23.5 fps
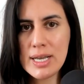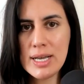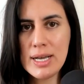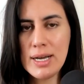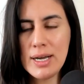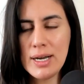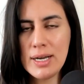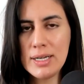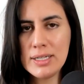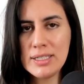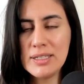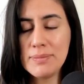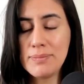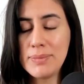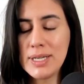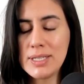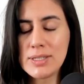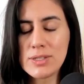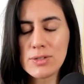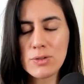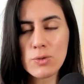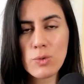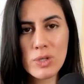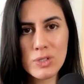It
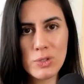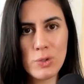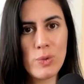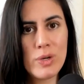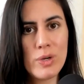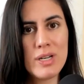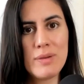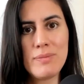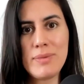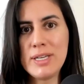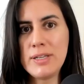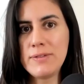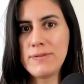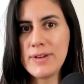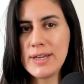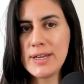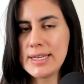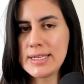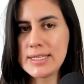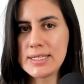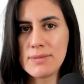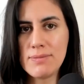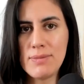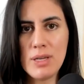depends on what you want to
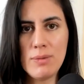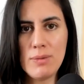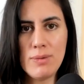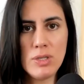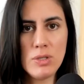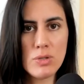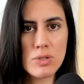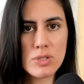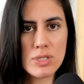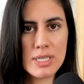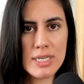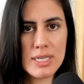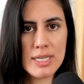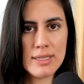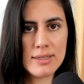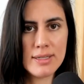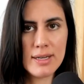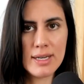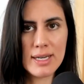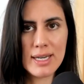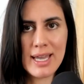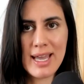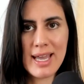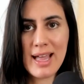manifest. Maybe you see
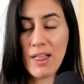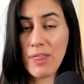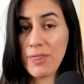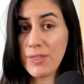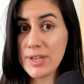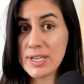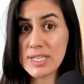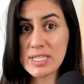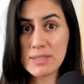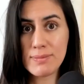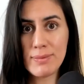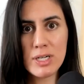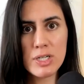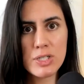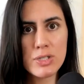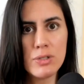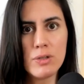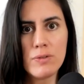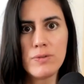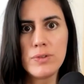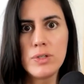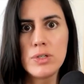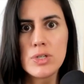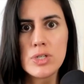the healthiest version
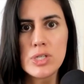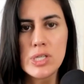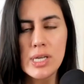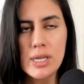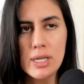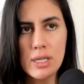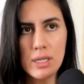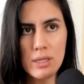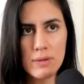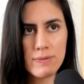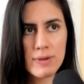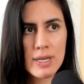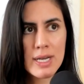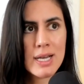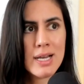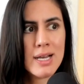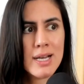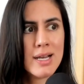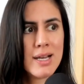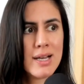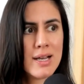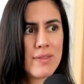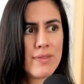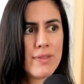of yourself,
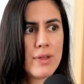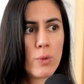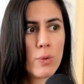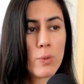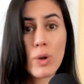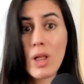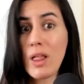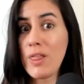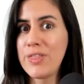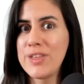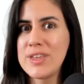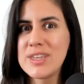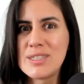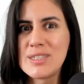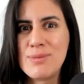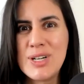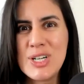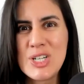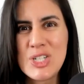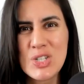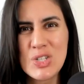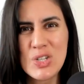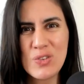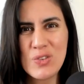the wealthiest
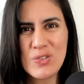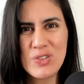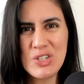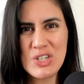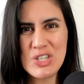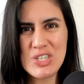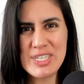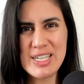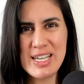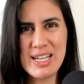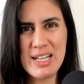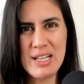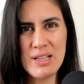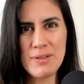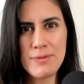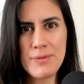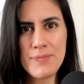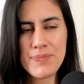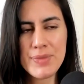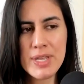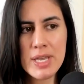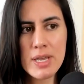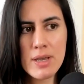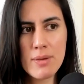version of yourself,
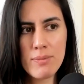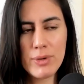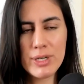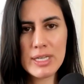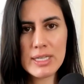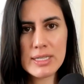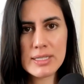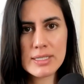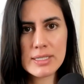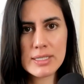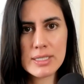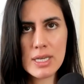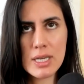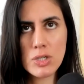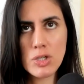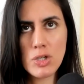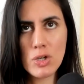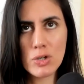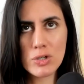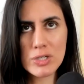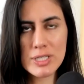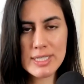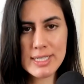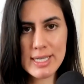but it's
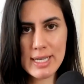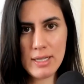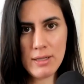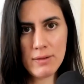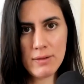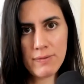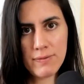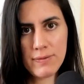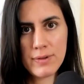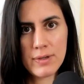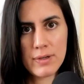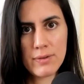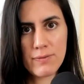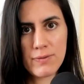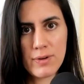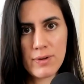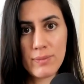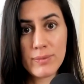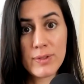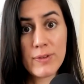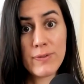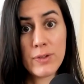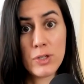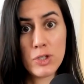yourself
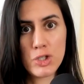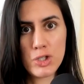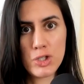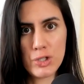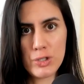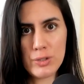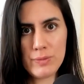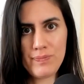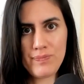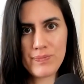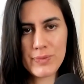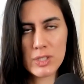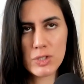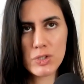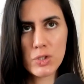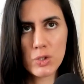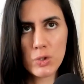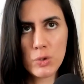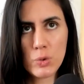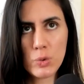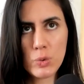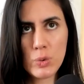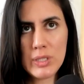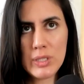from the future. So
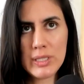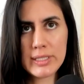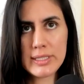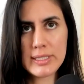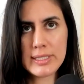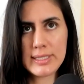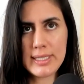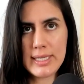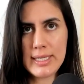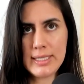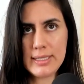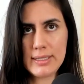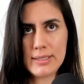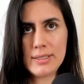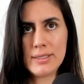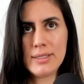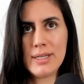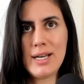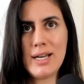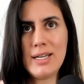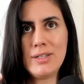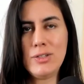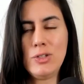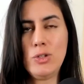you will sit
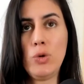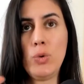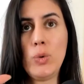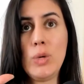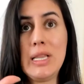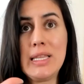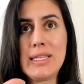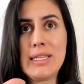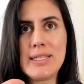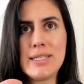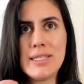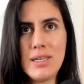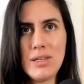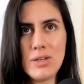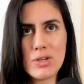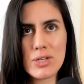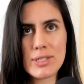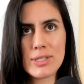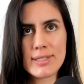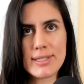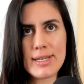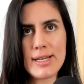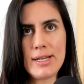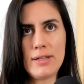and you will see
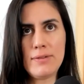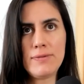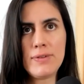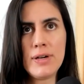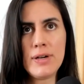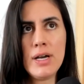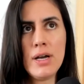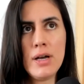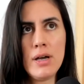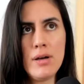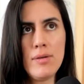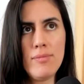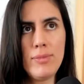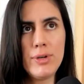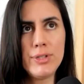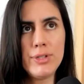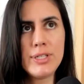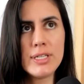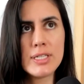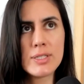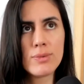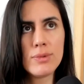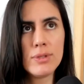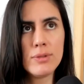yourself, but
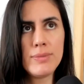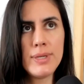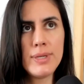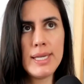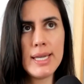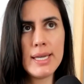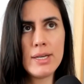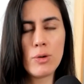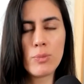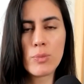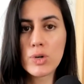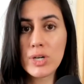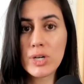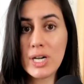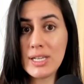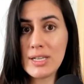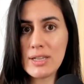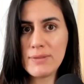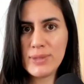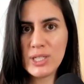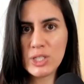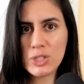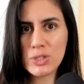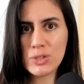this will be an
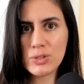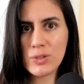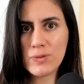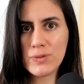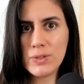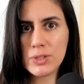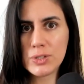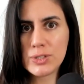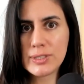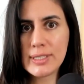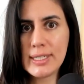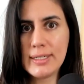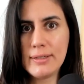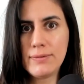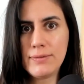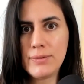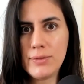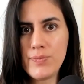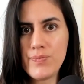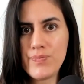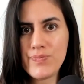upgraded version of yourself.